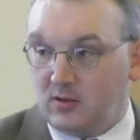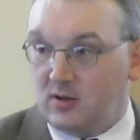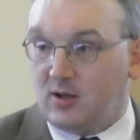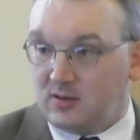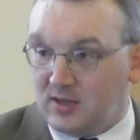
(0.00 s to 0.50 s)

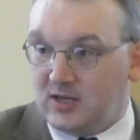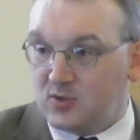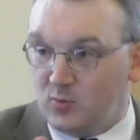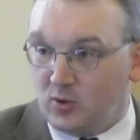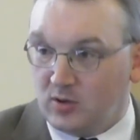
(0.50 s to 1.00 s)
not these
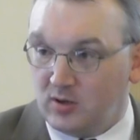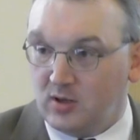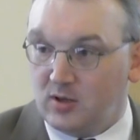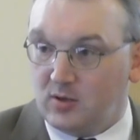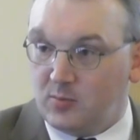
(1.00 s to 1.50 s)
more
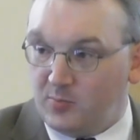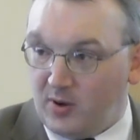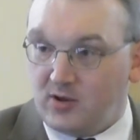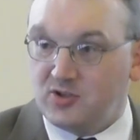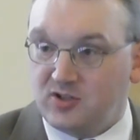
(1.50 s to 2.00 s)

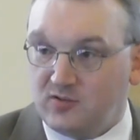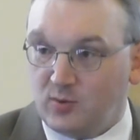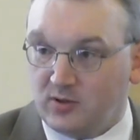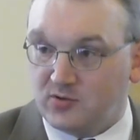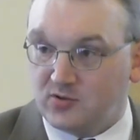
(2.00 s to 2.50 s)
positive
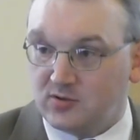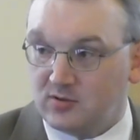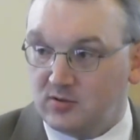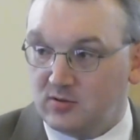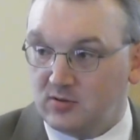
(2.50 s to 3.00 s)
ones,
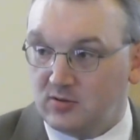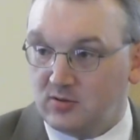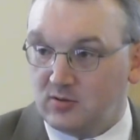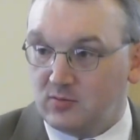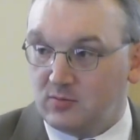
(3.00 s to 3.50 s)

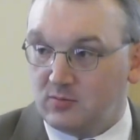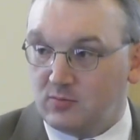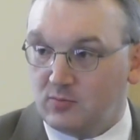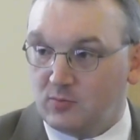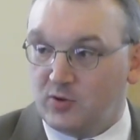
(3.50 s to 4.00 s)

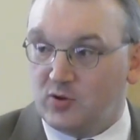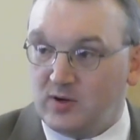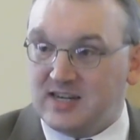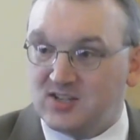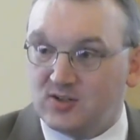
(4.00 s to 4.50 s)
where the
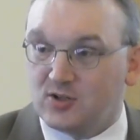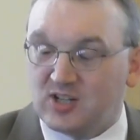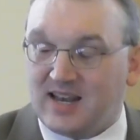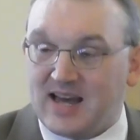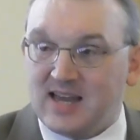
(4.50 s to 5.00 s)
reason
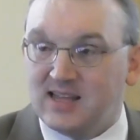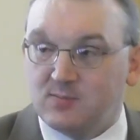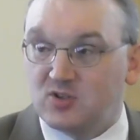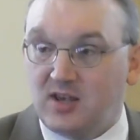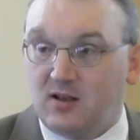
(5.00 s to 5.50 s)
doesn't lie in
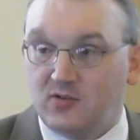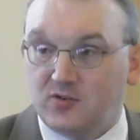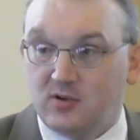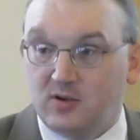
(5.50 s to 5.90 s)
themselves,